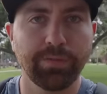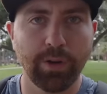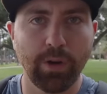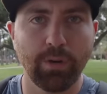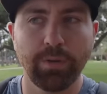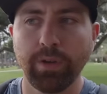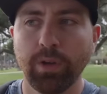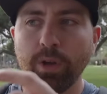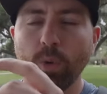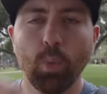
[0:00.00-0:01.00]
phone
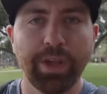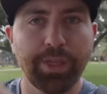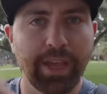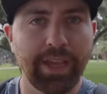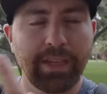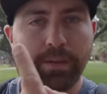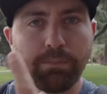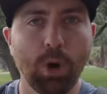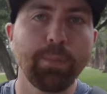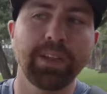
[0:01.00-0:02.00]
with a
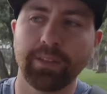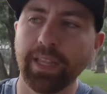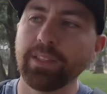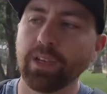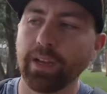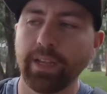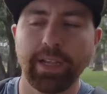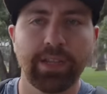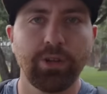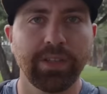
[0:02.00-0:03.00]
moment lens on it
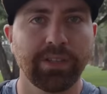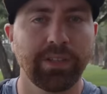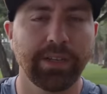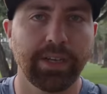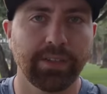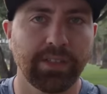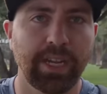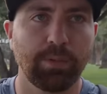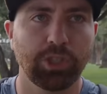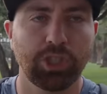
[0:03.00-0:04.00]
and you can still get a
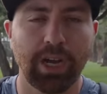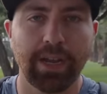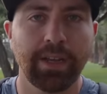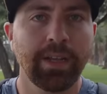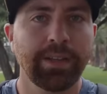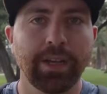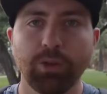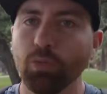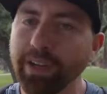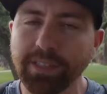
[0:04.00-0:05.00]
stable shot. Now
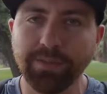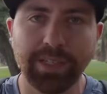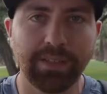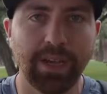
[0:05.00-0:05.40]
the rest of these